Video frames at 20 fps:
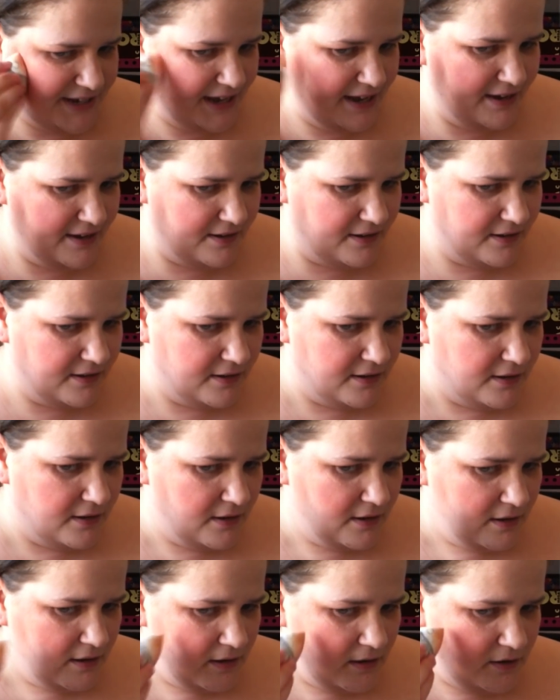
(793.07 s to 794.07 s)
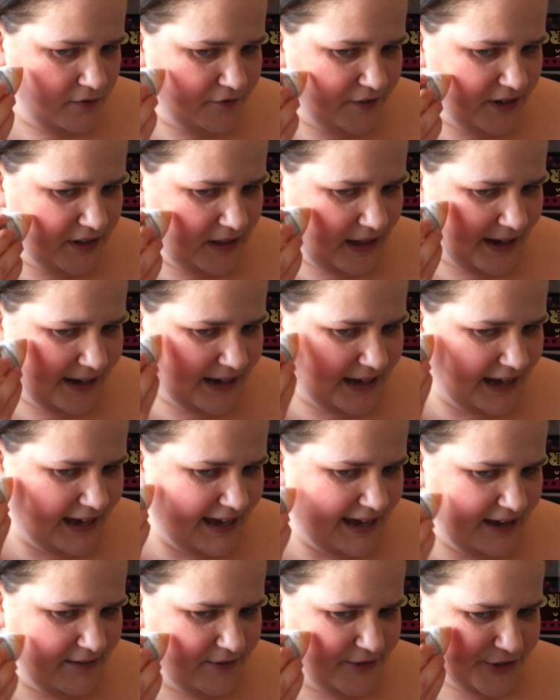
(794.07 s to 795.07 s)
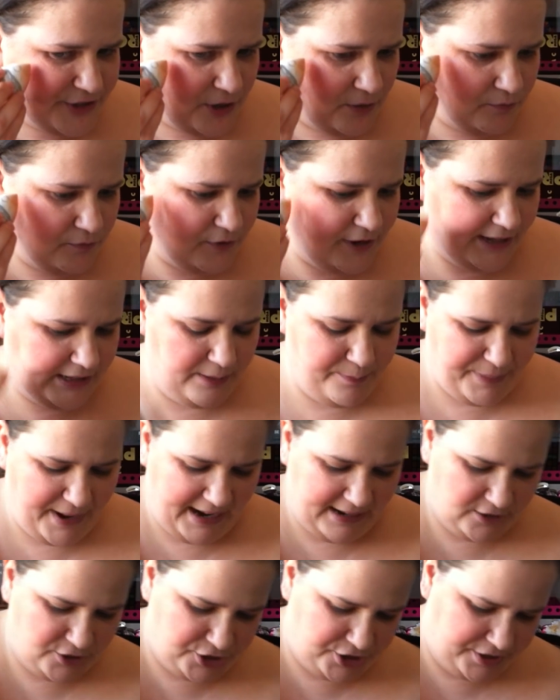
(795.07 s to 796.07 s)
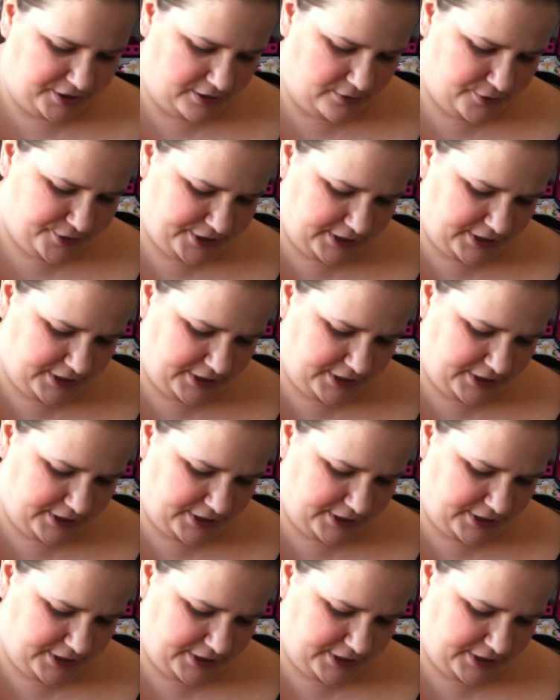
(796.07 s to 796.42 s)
I feel like here has gone really patchy though,